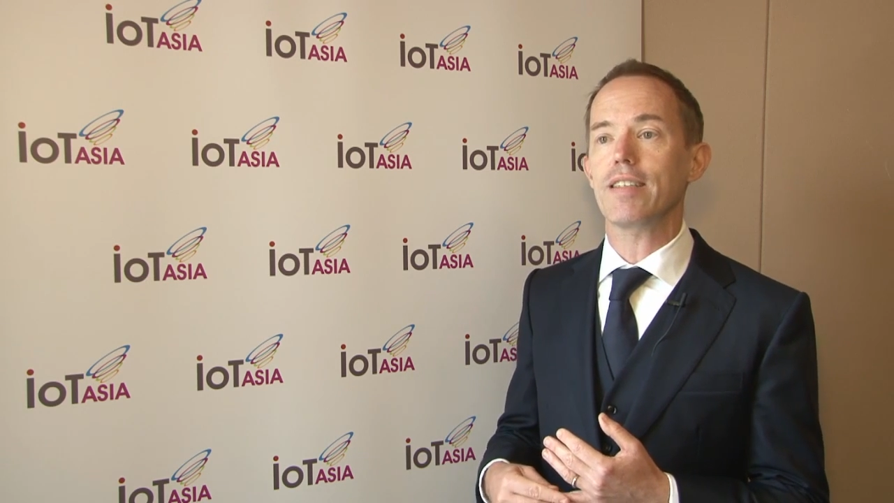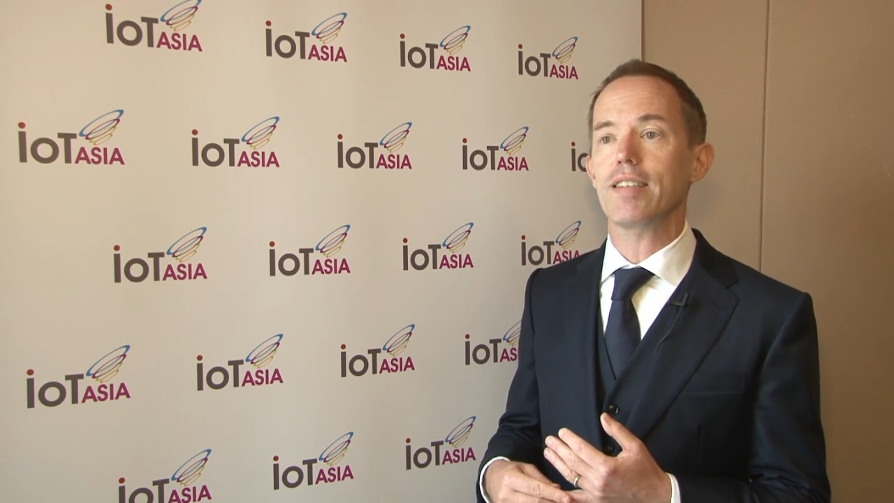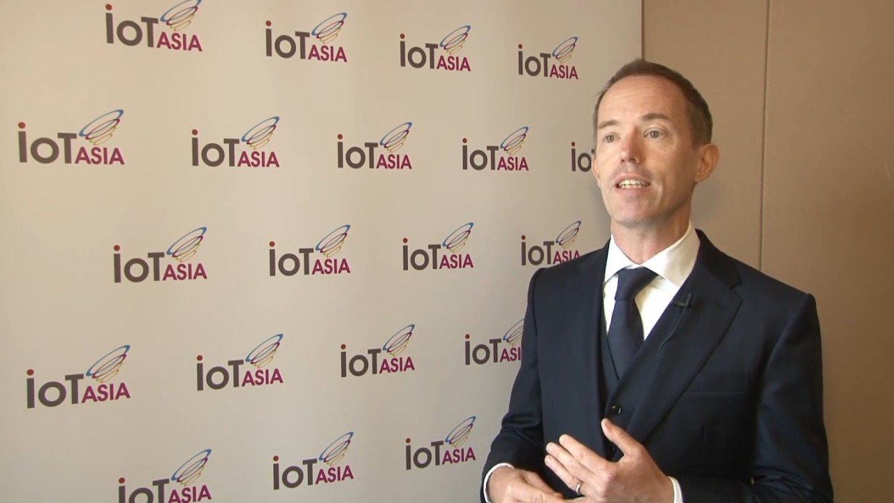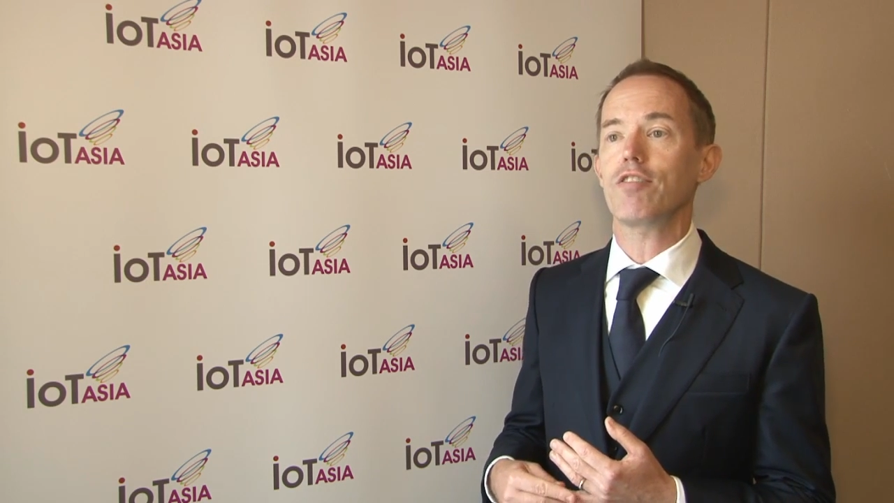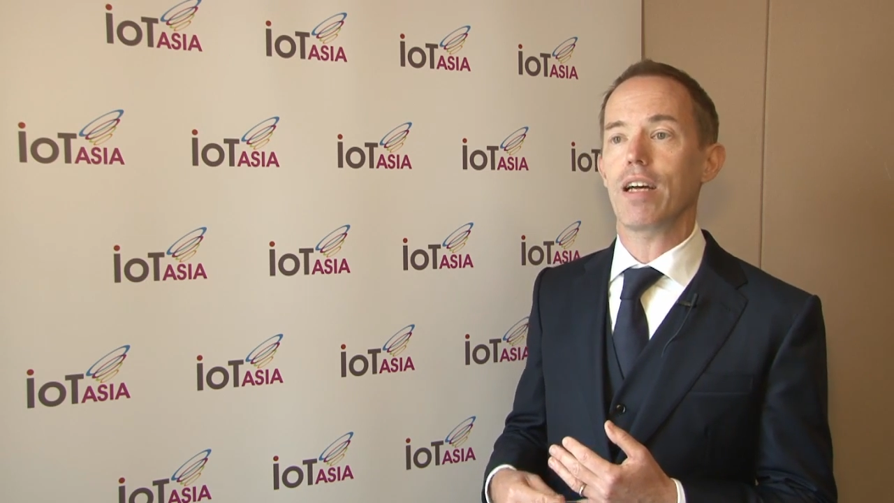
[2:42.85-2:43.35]

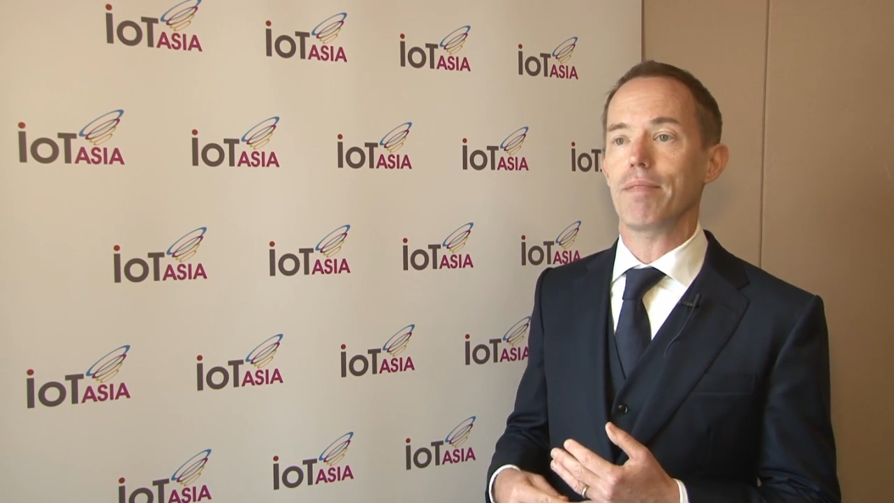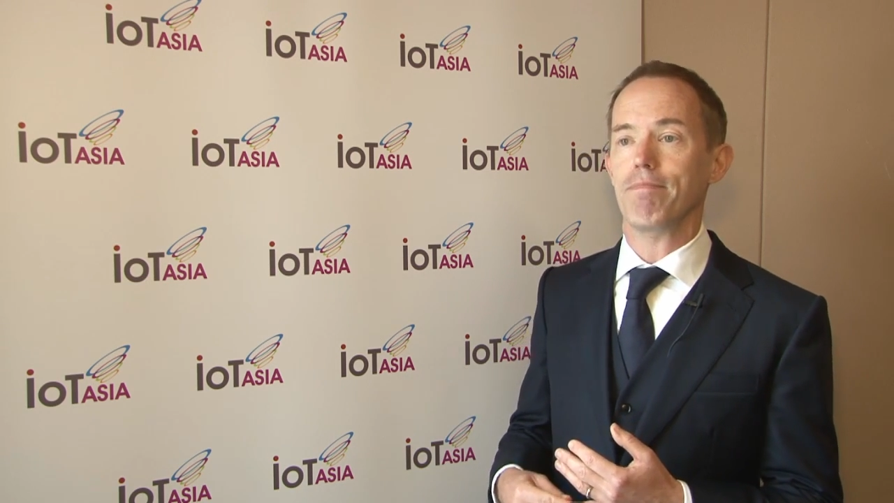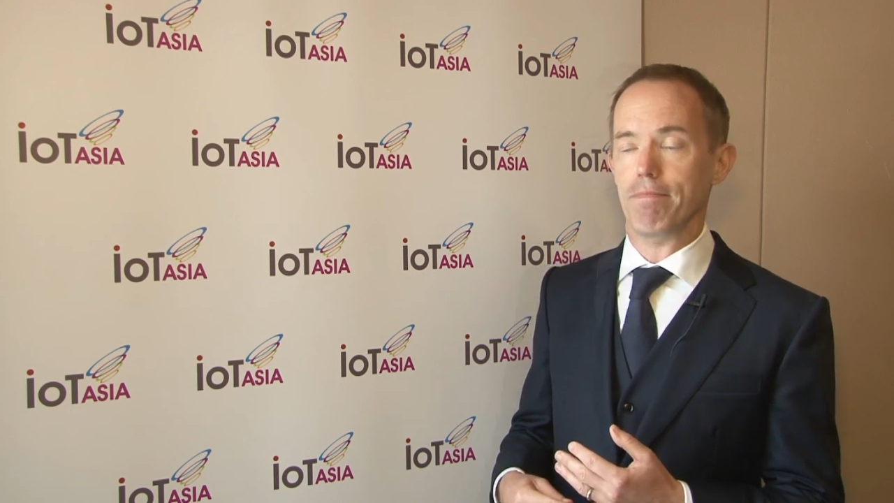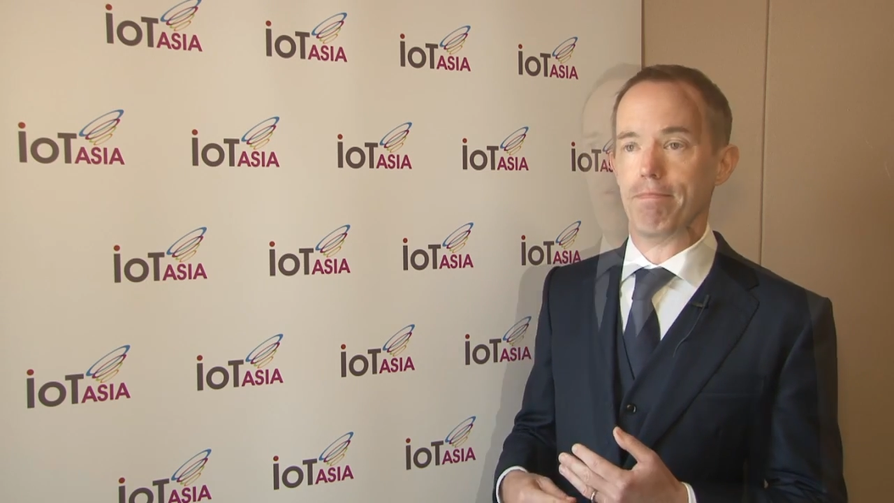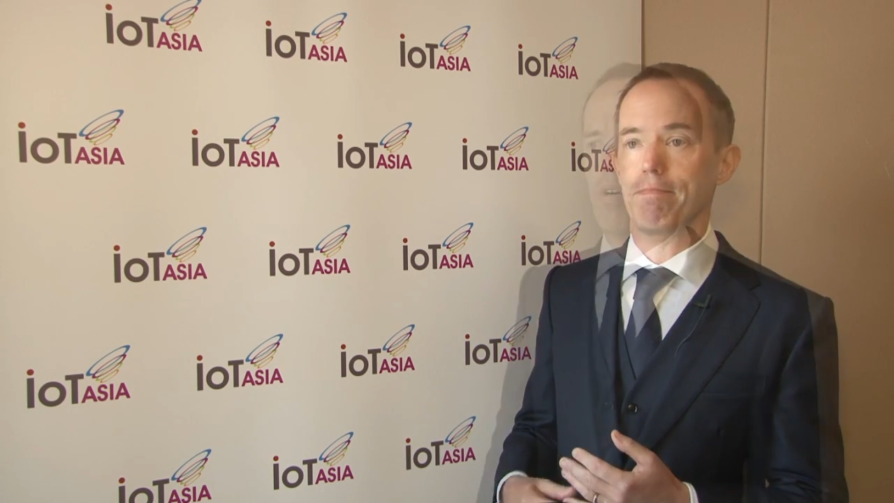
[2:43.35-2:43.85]
etc.
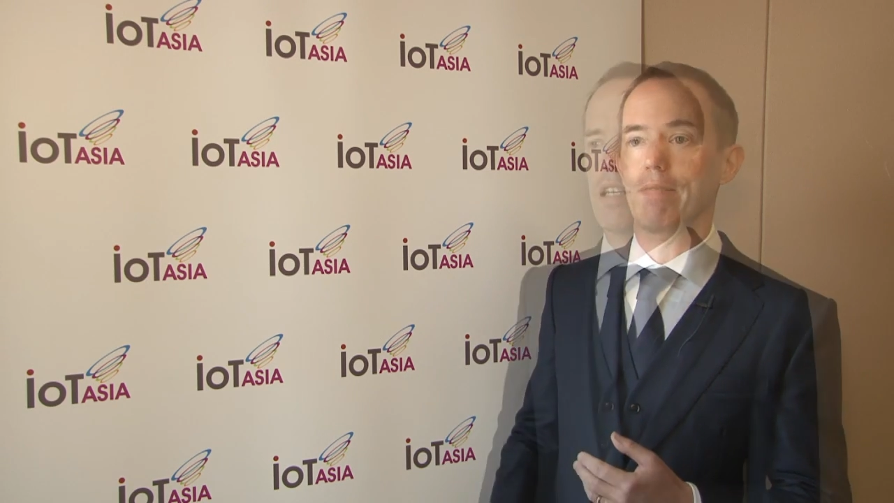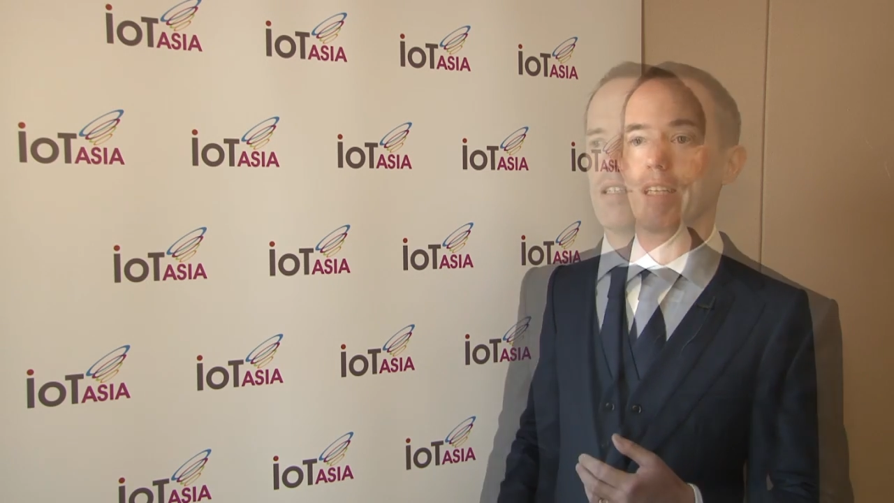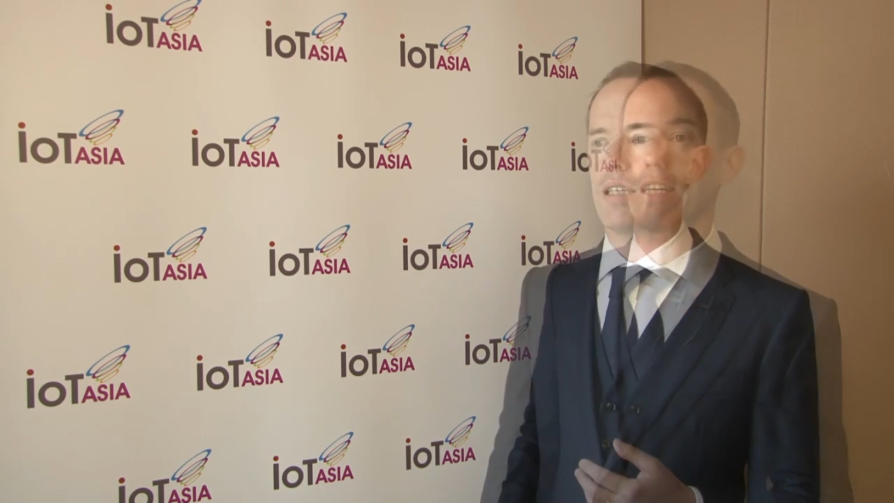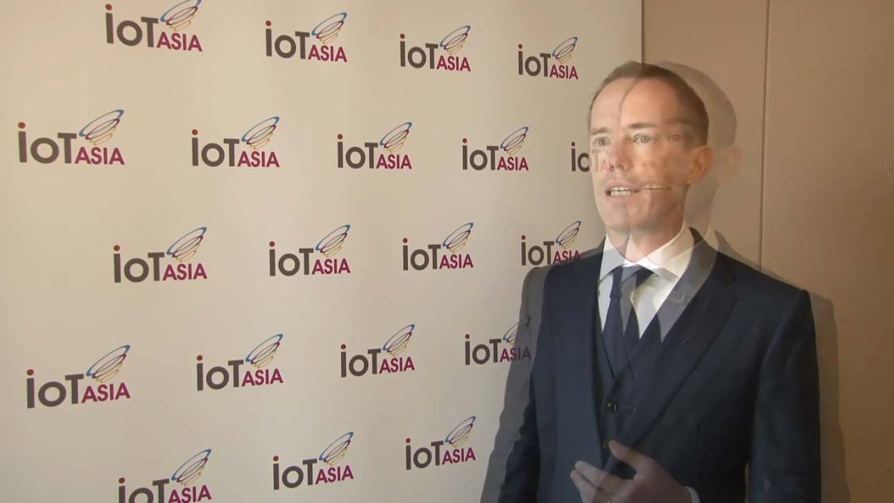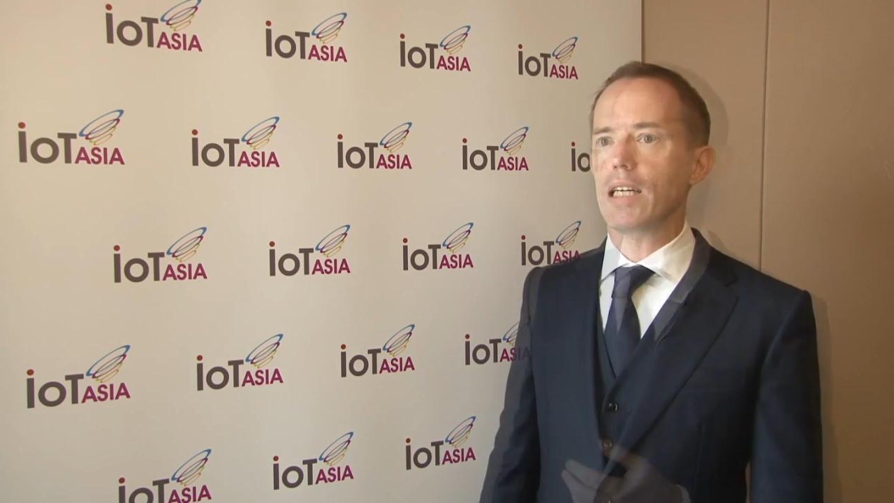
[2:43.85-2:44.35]

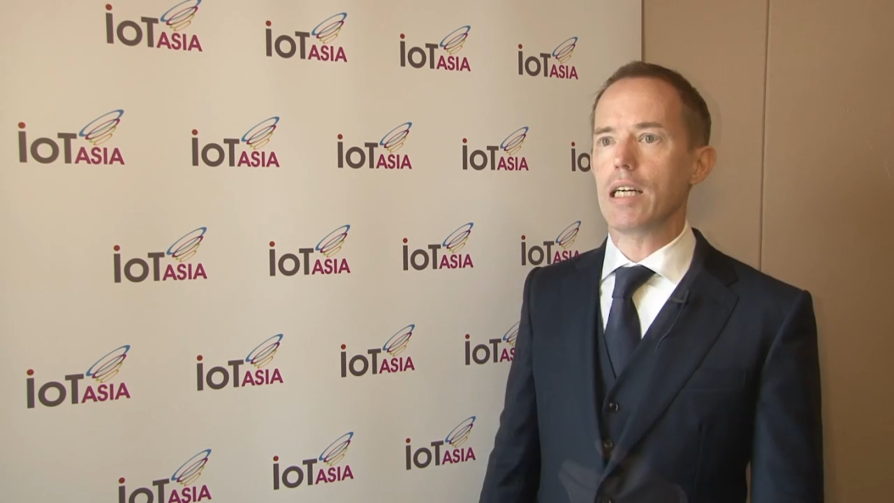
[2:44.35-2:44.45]
Well,